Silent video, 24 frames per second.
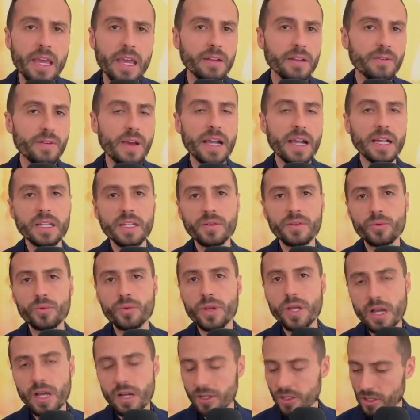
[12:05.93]
In fact, if
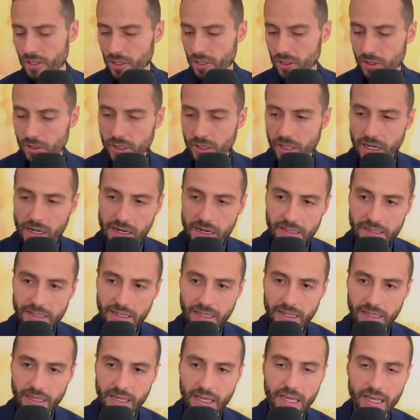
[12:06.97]
we are to look at
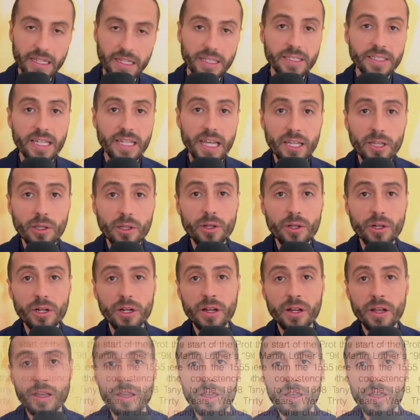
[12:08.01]
a secular